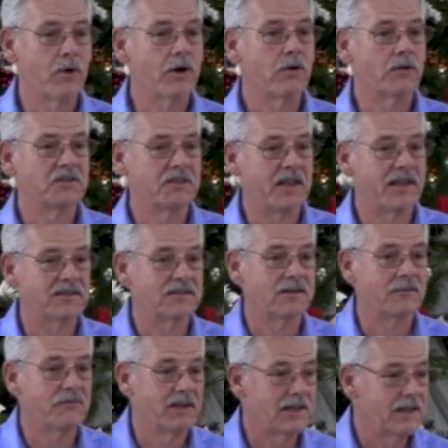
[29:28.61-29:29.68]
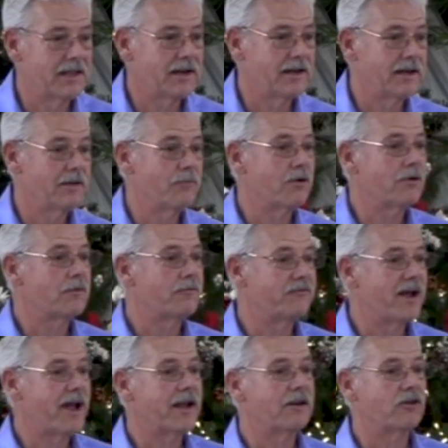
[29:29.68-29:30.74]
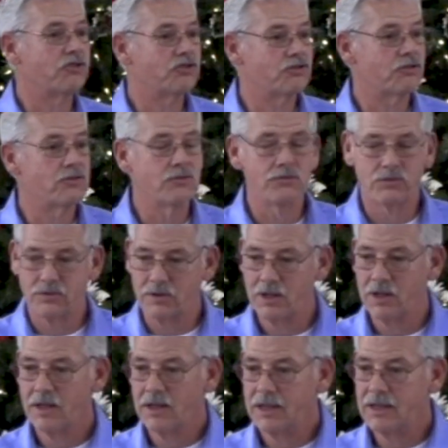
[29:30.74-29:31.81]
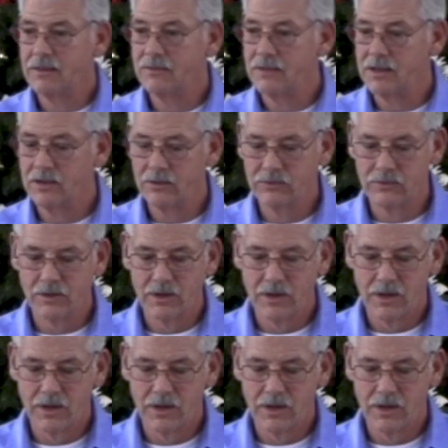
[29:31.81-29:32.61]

We're going to test the validity. We're going to find a truth in this.